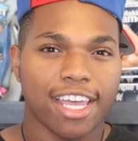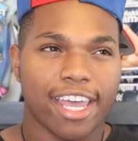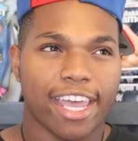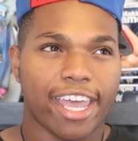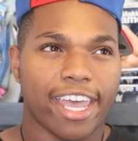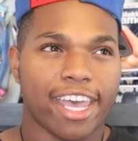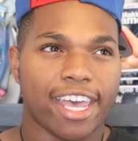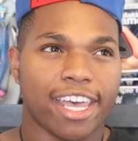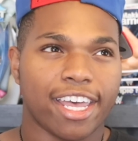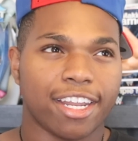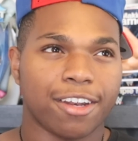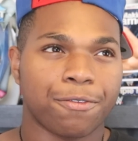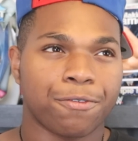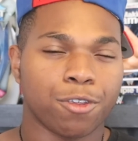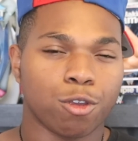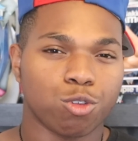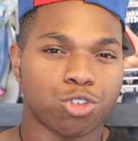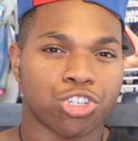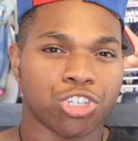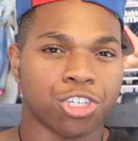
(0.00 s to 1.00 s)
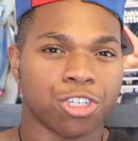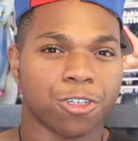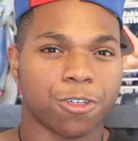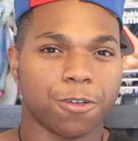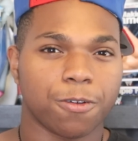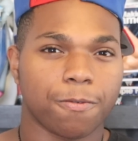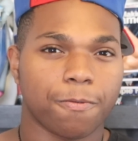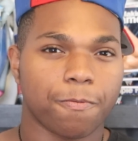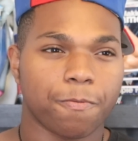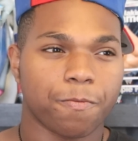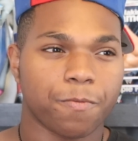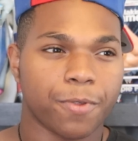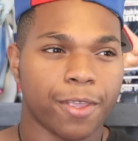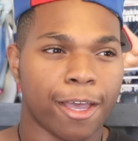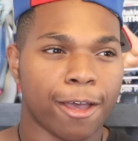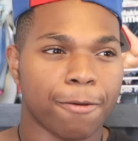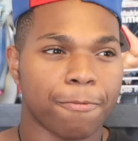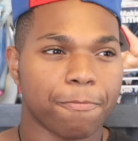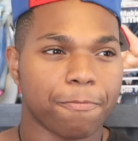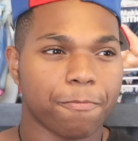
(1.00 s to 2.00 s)
and Future.
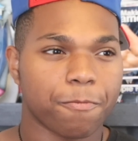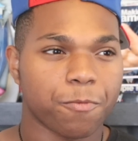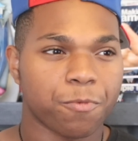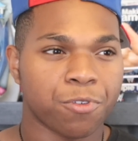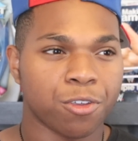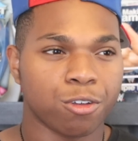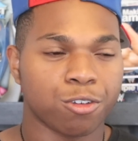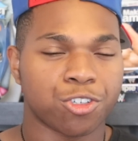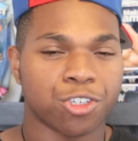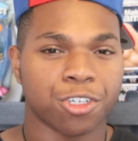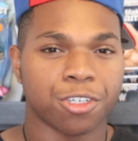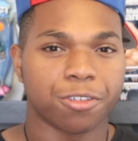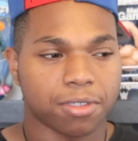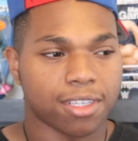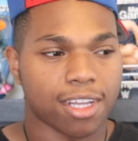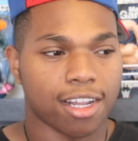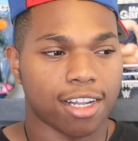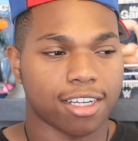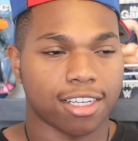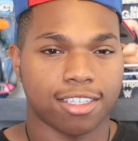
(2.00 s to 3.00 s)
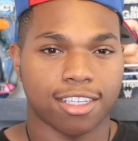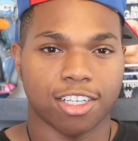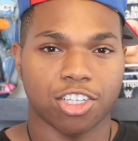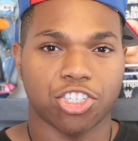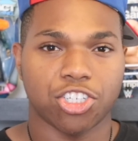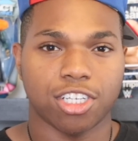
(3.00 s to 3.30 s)
Yep, Future. It's not like I said